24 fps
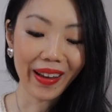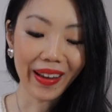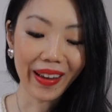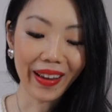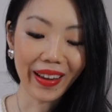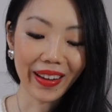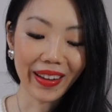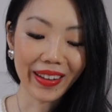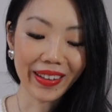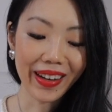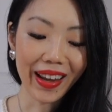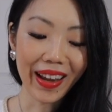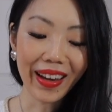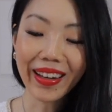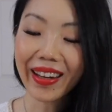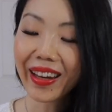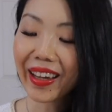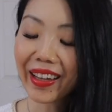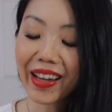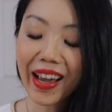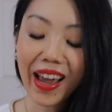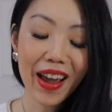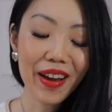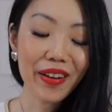And I
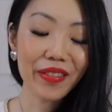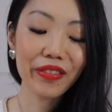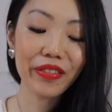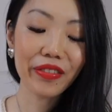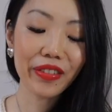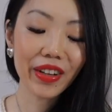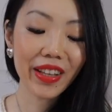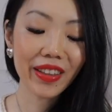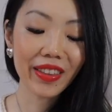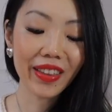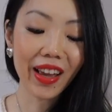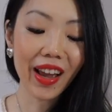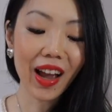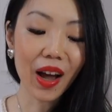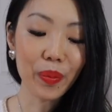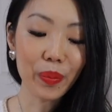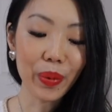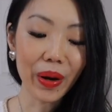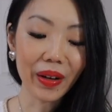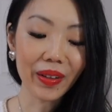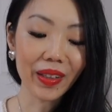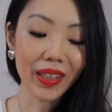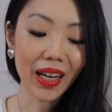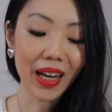like everything
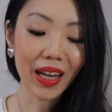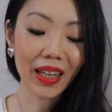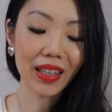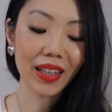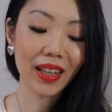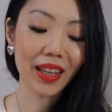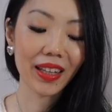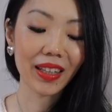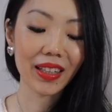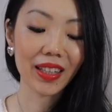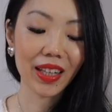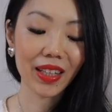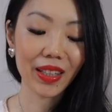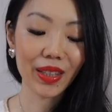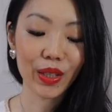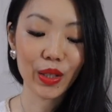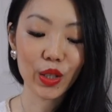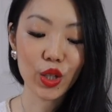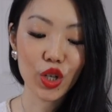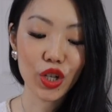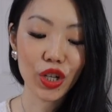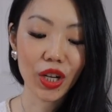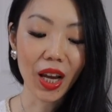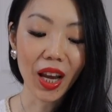about it. I like uh, the
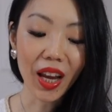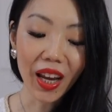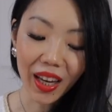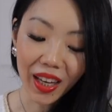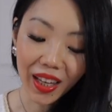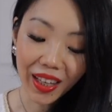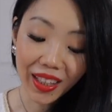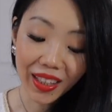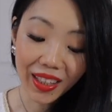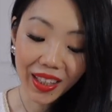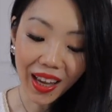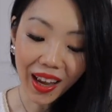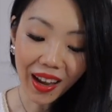chain.